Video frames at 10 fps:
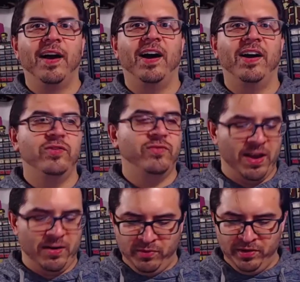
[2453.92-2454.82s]
You've got
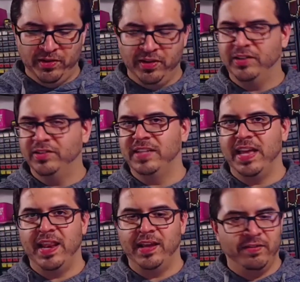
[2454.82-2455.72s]
a really good
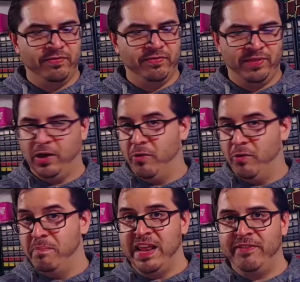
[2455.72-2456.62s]
understanding of Lego
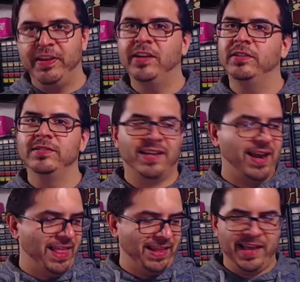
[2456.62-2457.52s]
minifigures and kind of
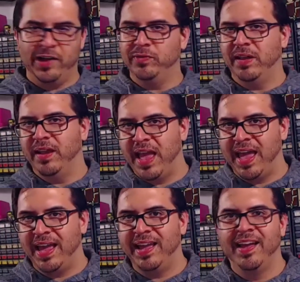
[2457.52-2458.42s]
that Lego
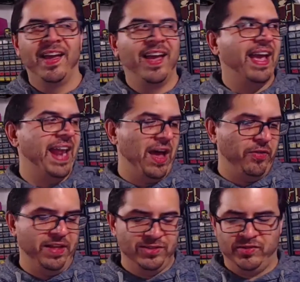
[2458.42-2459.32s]
DNA and how
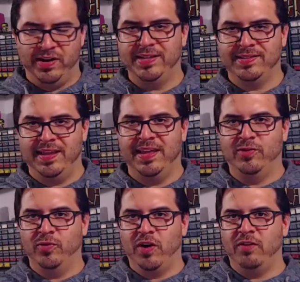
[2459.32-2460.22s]
things translate
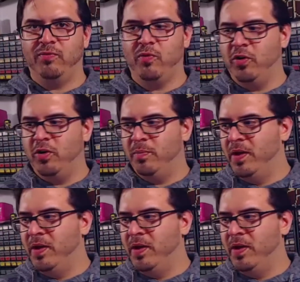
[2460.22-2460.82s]
into an art form.